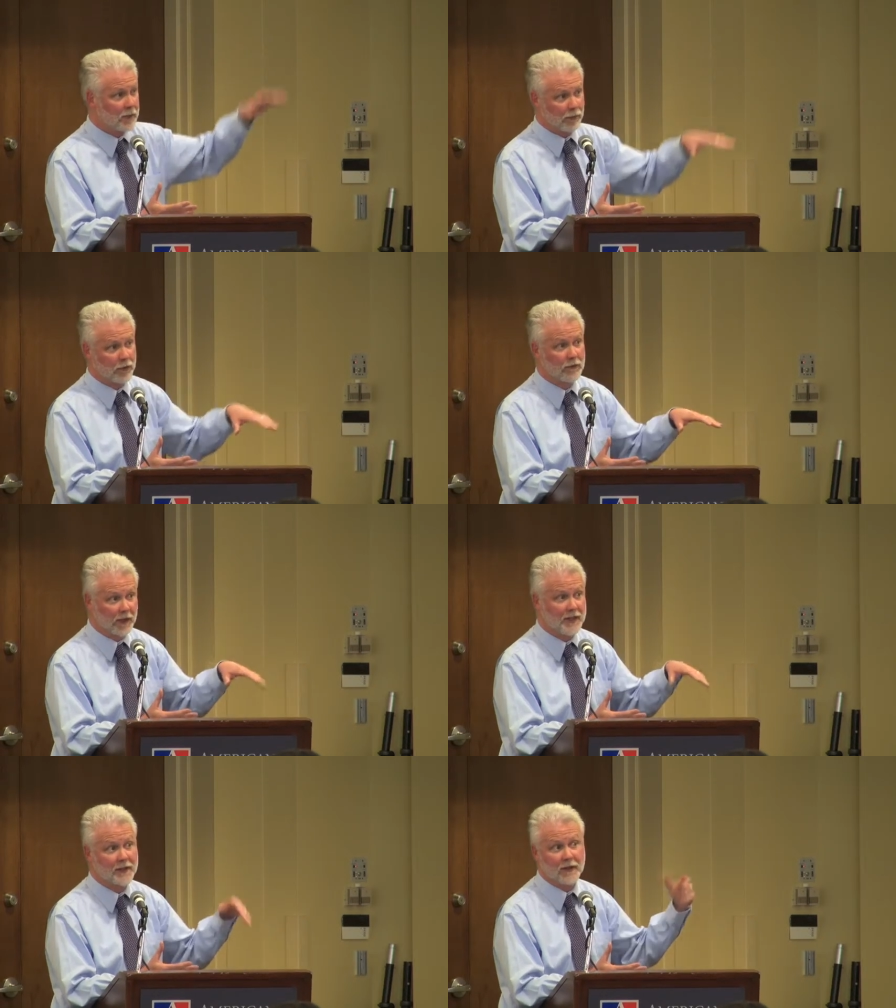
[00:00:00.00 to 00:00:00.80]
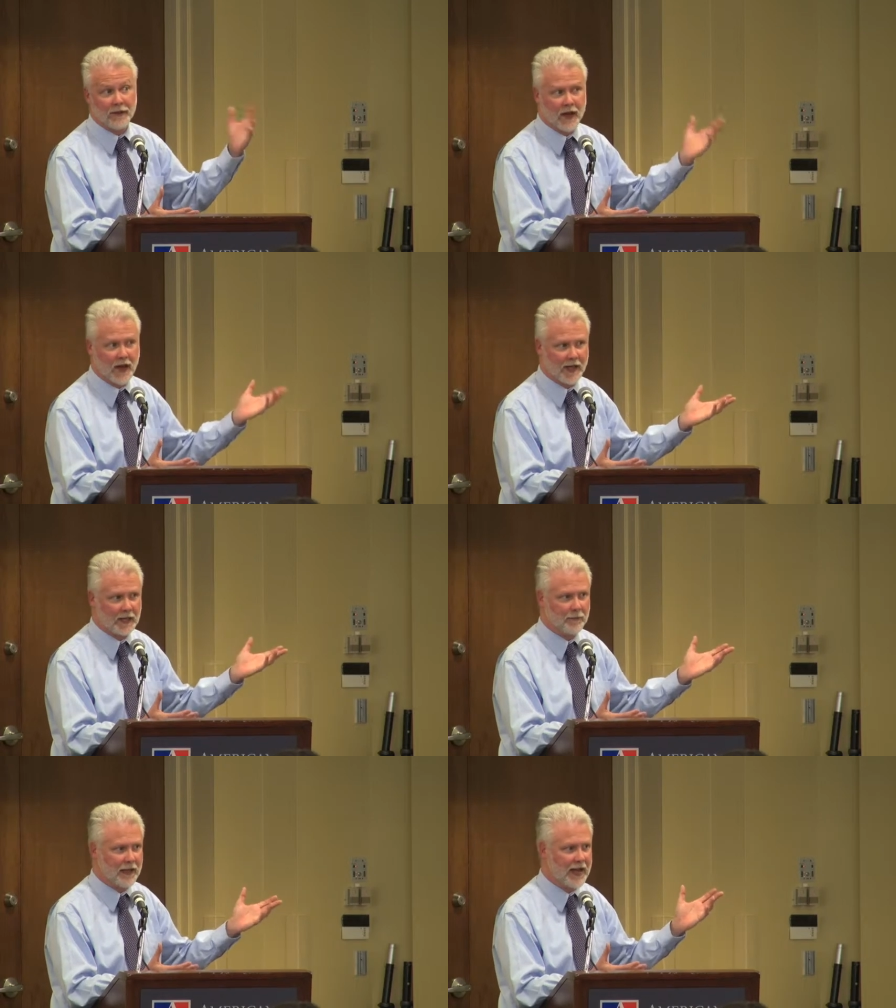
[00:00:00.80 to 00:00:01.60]
an approved list of high
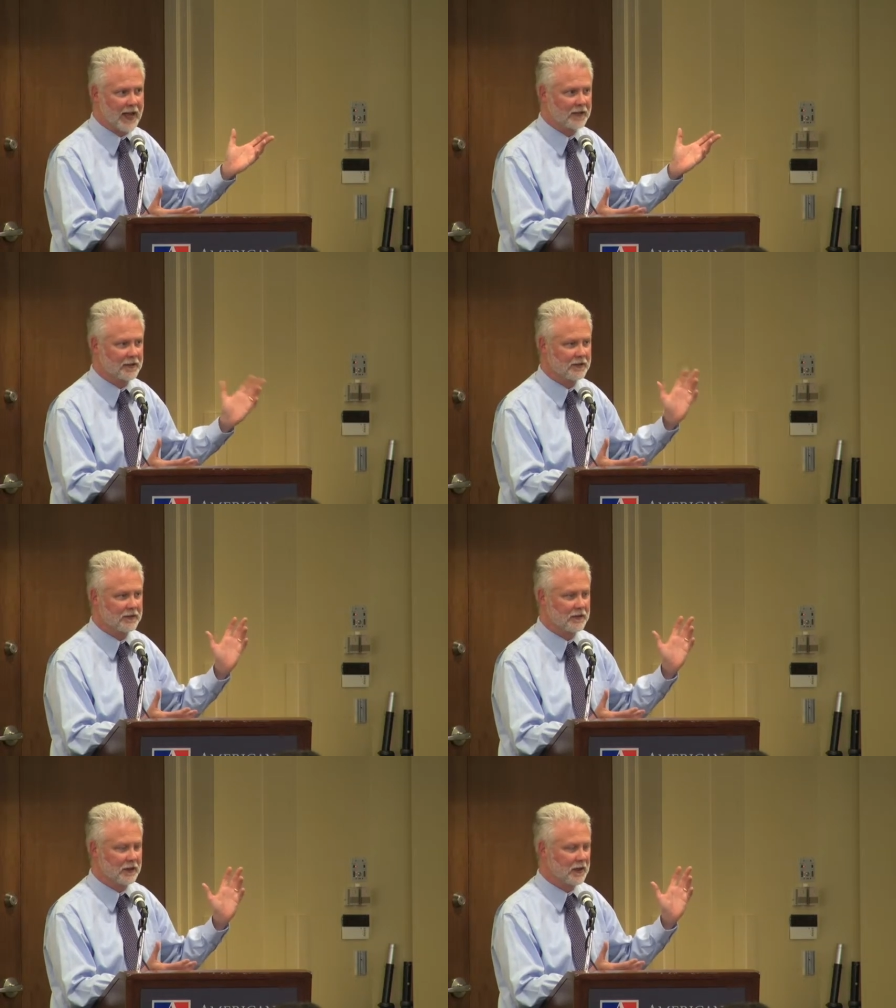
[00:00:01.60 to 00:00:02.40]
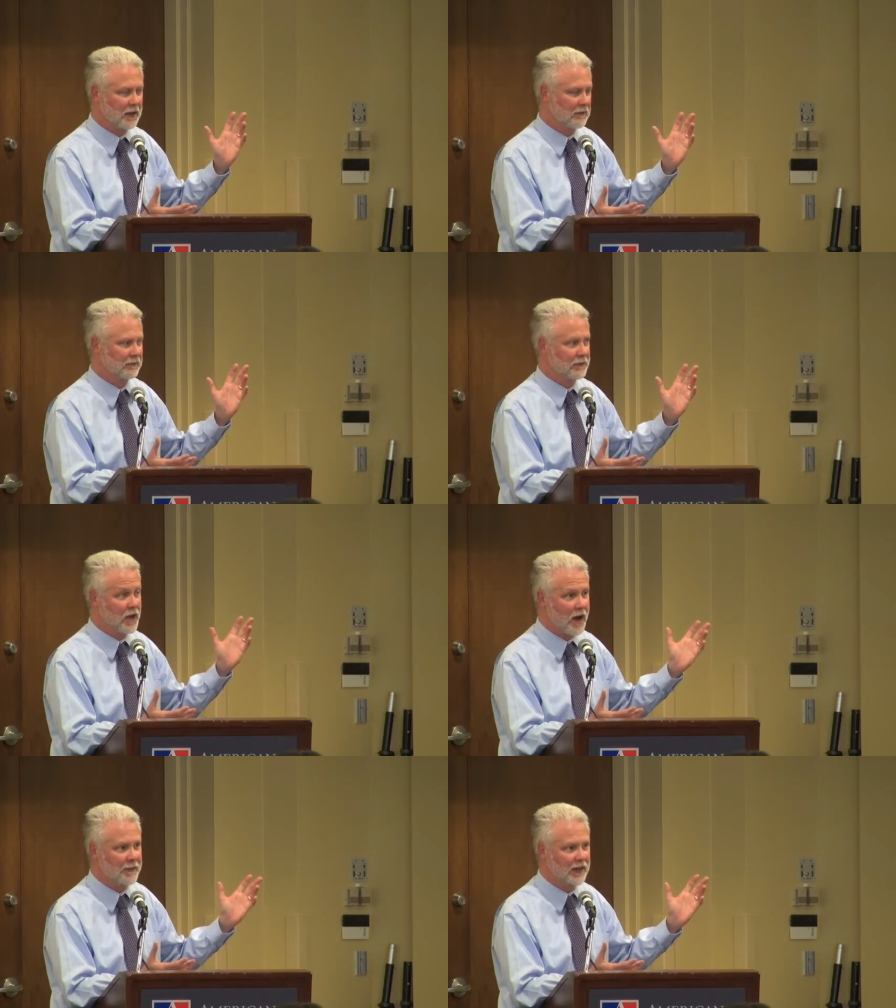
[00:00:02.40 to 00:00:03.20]
impact um,
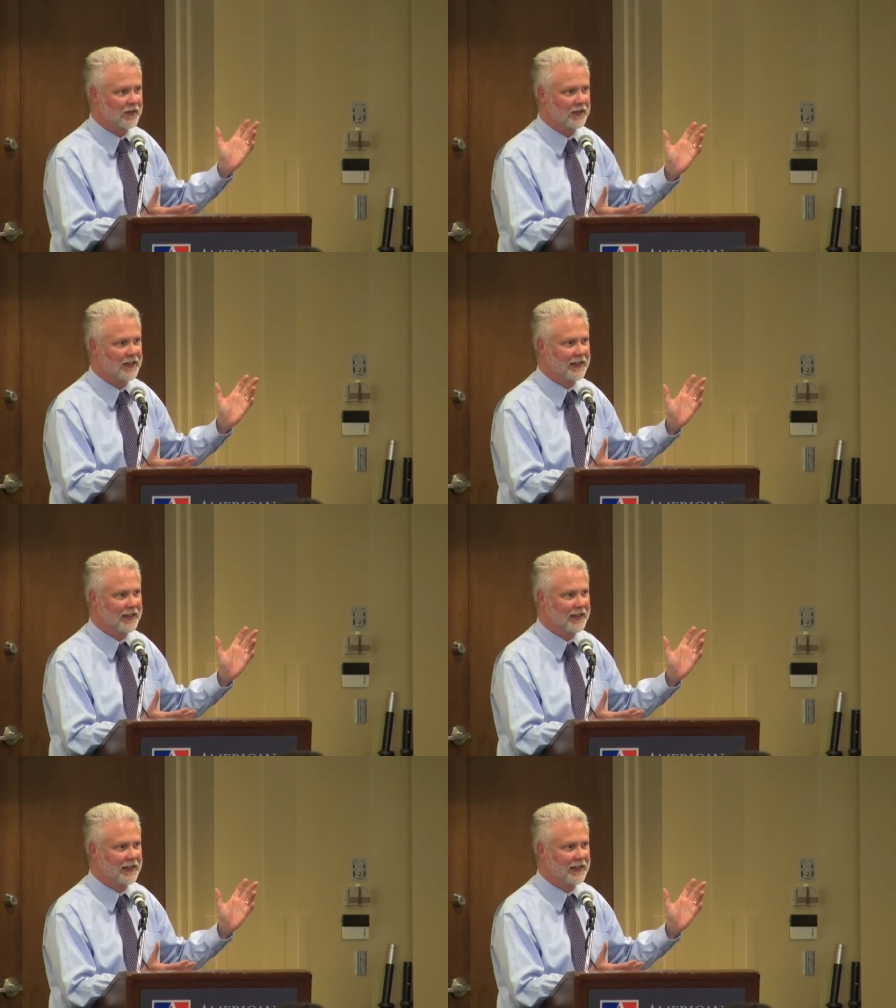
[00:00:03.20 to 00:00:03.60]
topics.